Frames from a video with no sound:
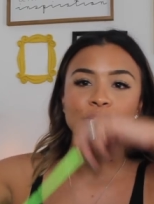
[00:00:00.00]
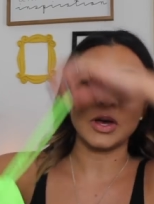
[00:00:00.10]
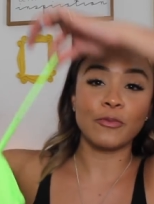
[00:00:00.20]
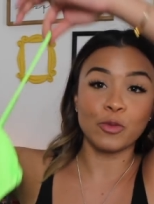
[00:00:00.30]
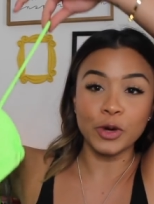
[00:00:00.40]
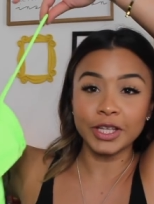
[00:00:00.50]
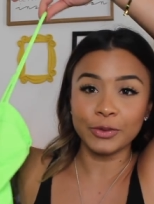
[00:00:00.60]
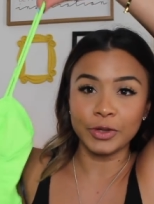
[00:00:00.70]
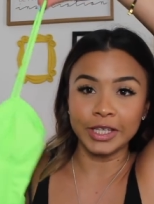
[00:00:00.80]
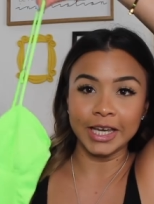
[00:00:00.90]
So I'm
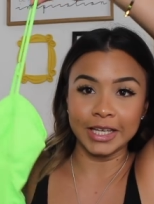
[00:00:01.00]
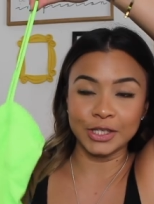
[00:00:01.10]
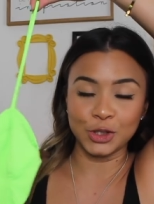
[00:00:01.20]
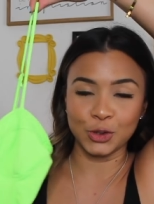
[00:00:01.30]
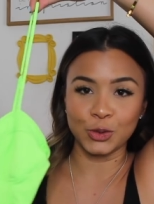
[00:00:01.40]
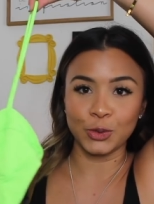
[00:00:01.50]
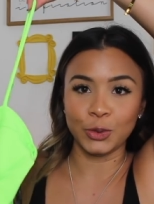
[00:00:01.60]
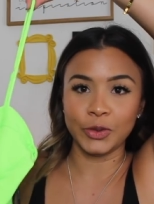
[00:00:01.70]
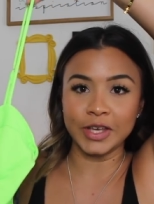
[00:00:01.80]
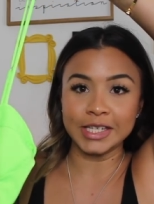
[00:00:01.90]
really, really
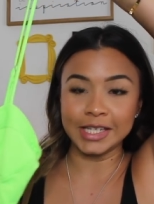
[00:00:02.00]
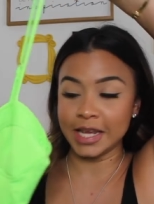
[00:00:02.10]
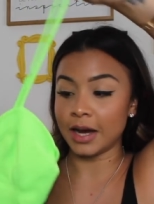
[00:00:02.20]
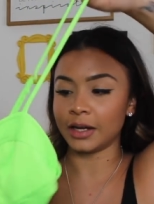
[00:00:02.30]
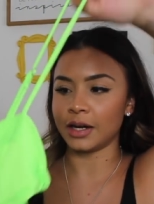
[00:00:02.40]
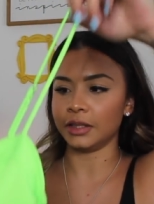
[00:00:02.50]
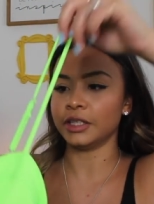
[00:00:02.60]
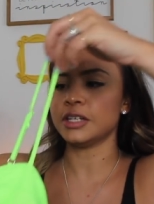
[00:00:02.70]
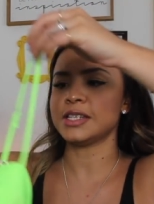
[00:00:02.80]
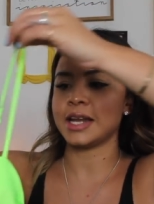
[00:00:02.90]
into these neon
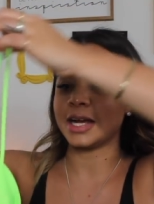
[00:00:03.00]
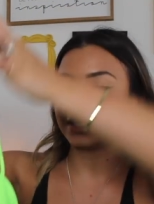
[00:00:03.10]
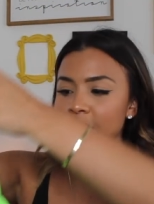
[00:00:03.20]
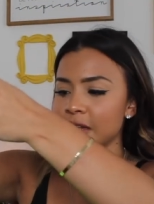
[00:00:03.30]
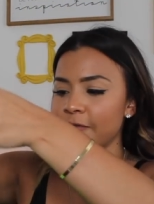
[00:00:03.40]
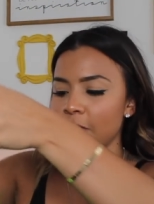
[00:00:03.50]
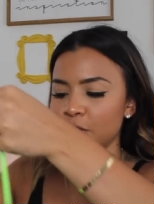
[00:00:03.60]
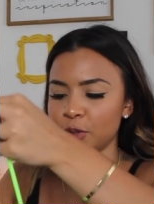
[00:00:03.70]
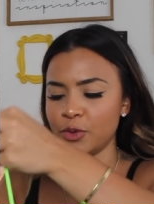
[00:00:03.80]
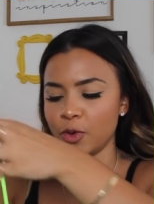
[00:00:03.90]
colors, and I got this at
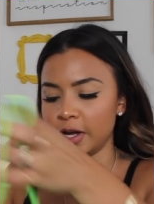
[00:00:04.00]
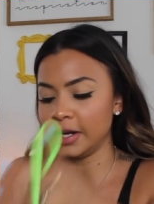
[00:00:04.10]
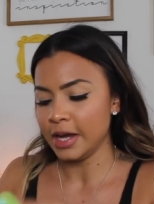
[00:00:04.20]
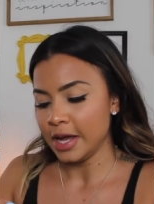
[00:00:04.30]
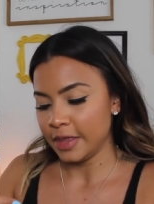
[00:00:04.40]
Forever 21.